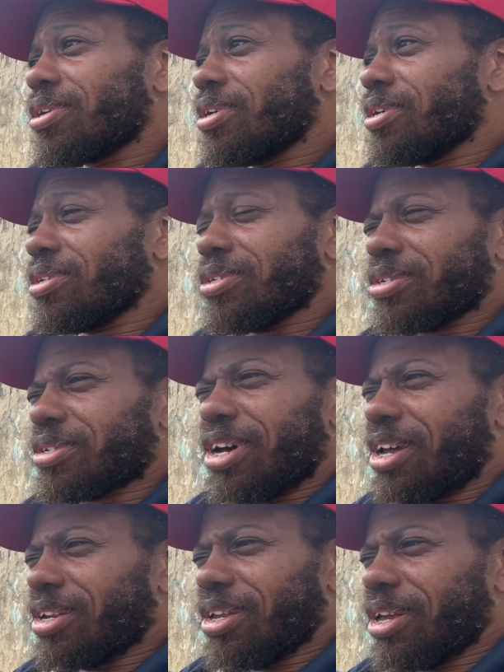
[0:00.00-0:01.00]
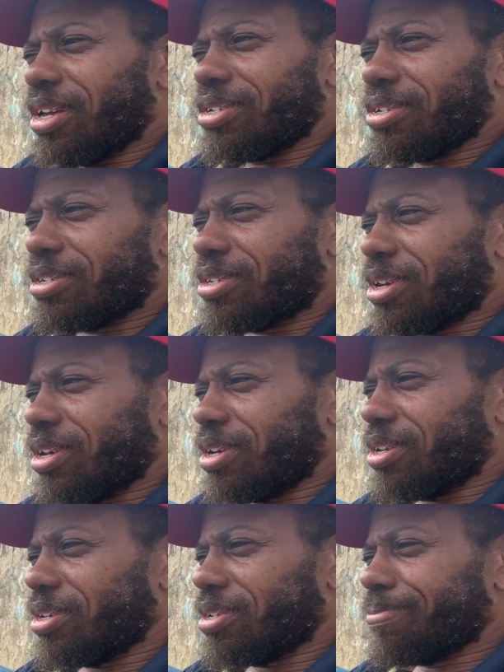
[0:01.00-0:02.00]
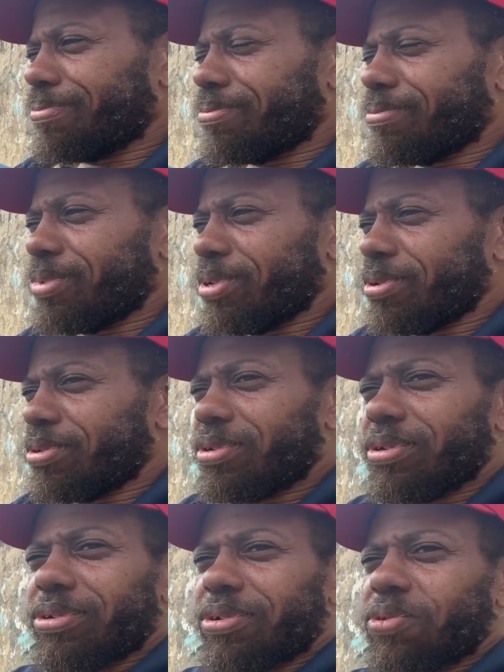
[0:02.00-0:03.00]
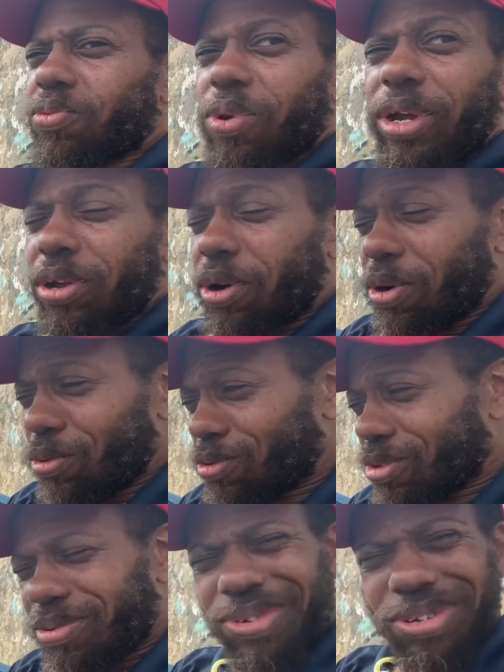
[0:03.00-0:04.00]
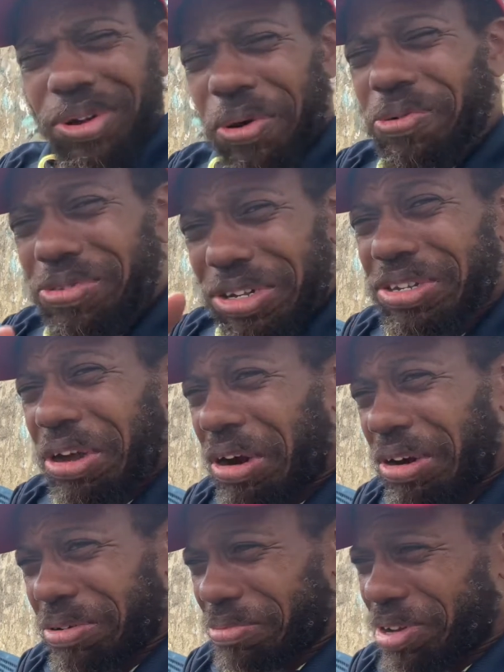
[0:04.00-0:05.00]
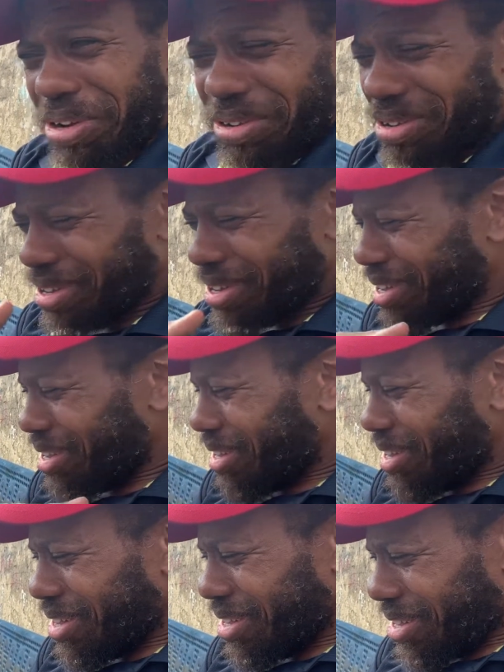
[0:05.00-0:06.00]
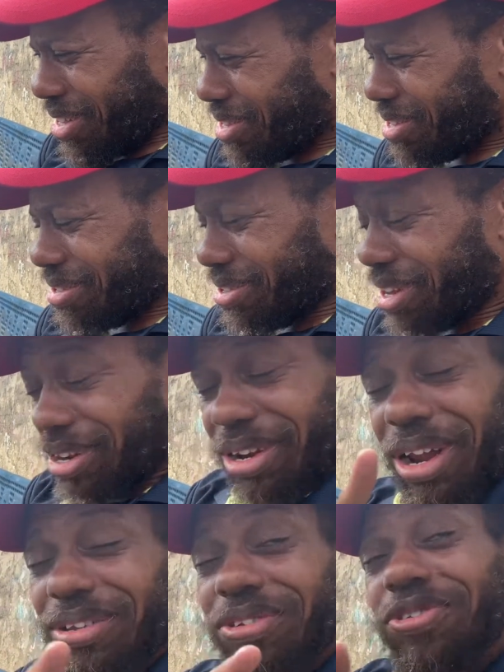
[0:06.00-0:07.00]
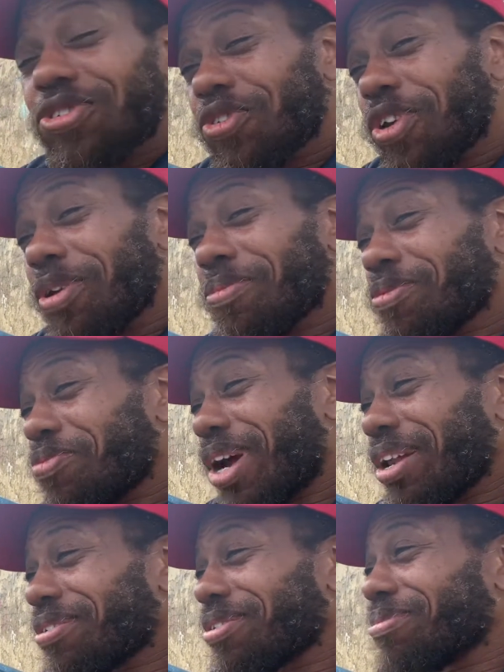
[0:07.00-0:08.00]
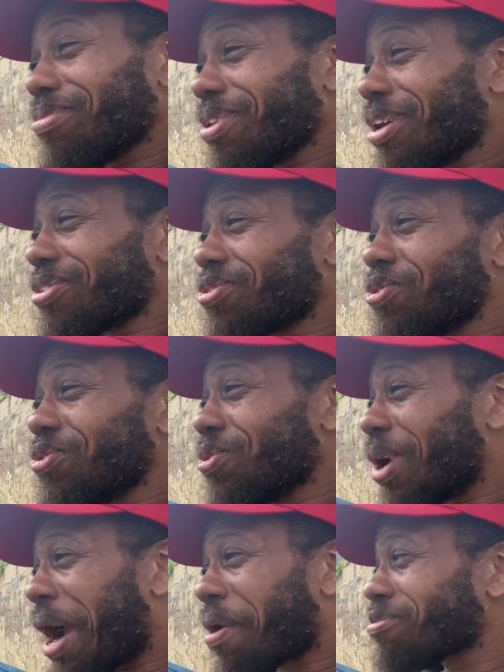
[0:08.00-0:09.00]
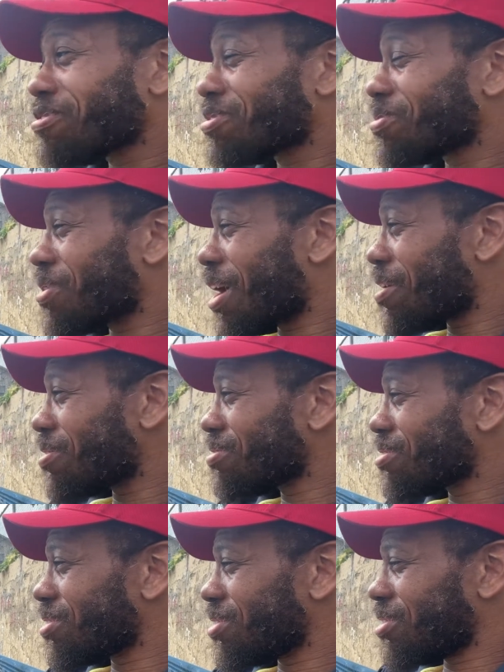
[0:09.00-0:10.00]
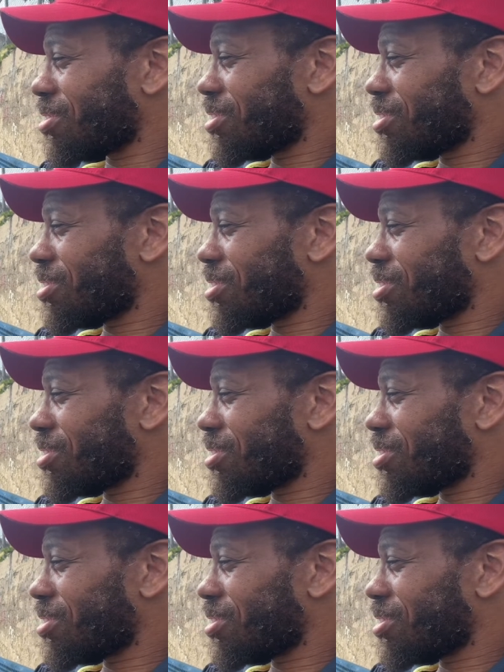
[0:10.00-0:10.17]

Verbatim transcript: and it's just kind of like just saying, you know, you're a great host because hosting is hard, man. This now this stream is probably going to be like two hours, three hours, and